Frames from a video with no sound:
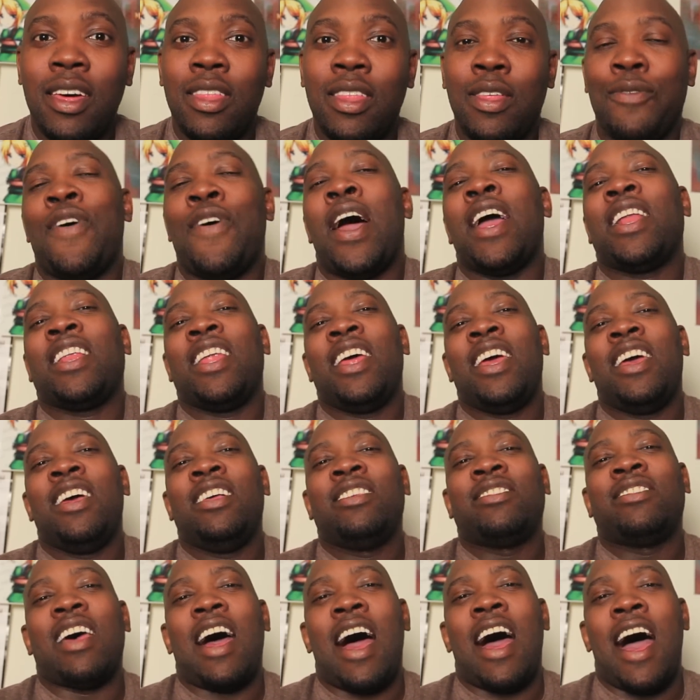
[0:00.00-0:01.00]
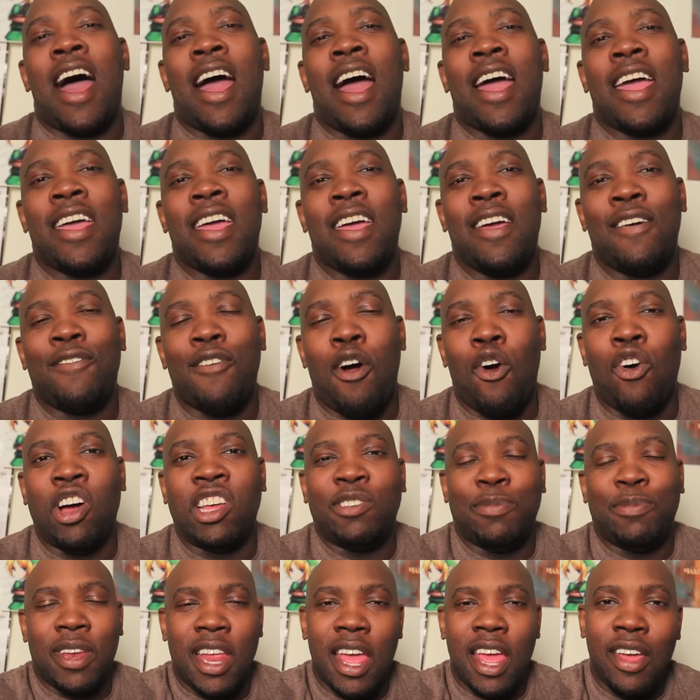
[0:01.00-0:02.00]
The fact is, I have
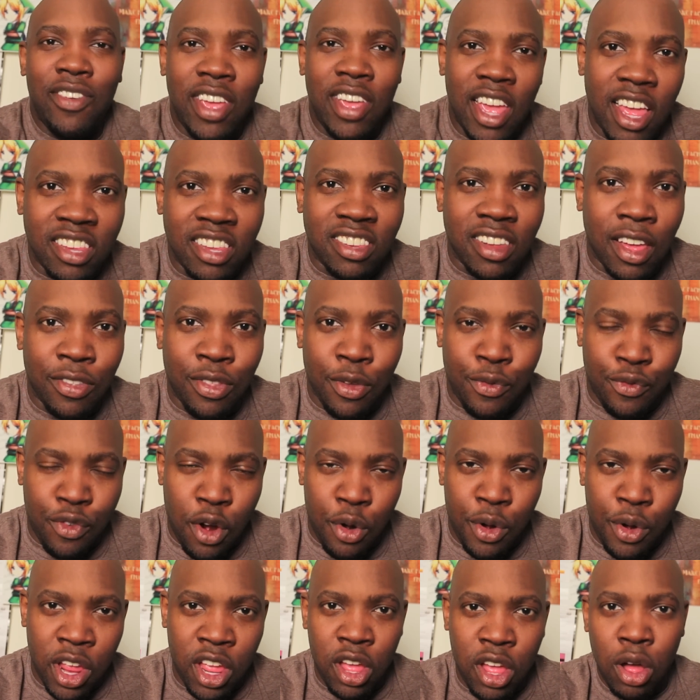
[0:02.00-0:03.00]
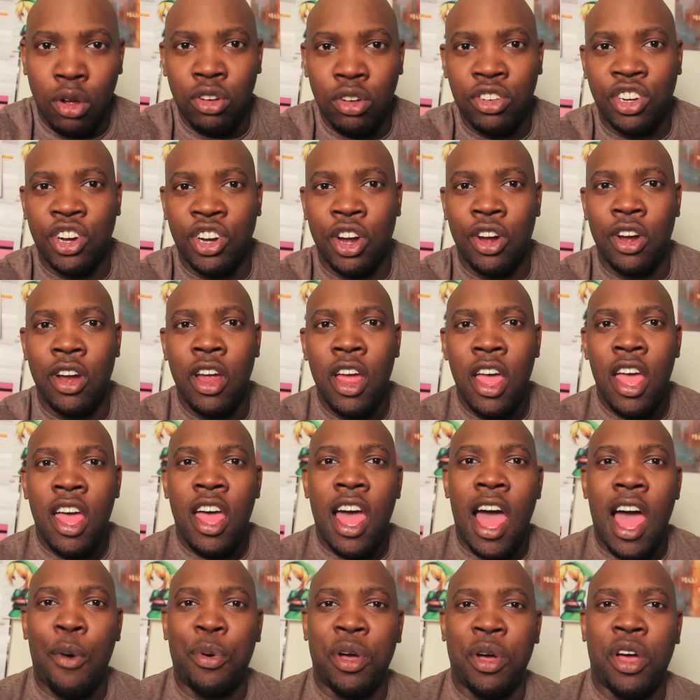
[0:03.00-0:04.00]
always been envious of the furry culture.
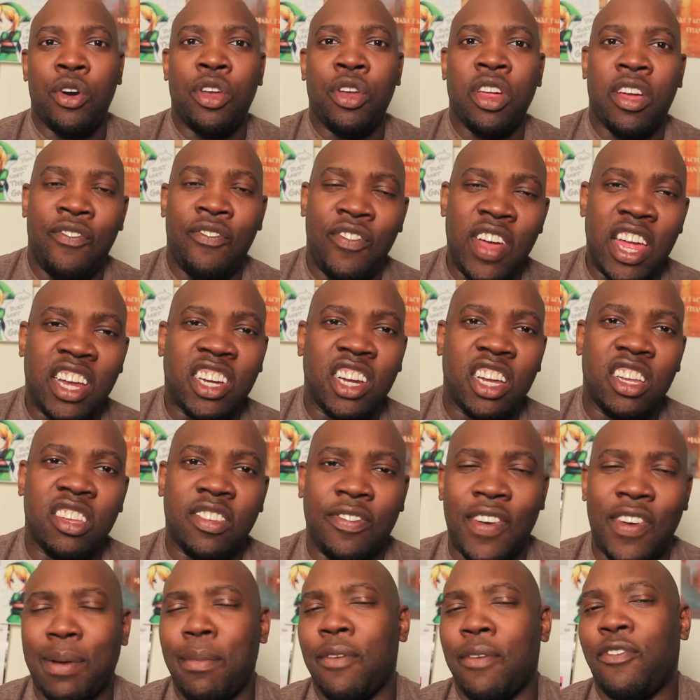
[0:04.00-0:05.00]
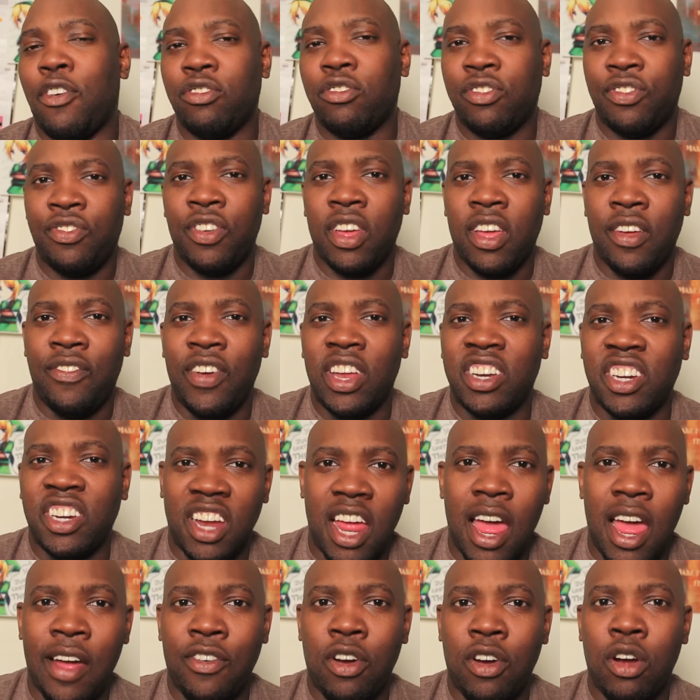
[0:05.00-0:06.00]
I would go to conventions. In fact, my first convention
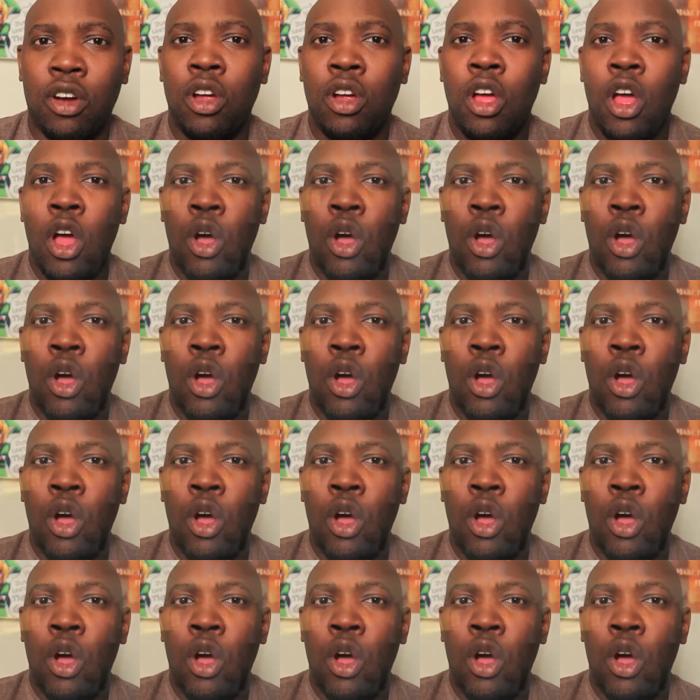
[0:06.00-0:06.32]
ever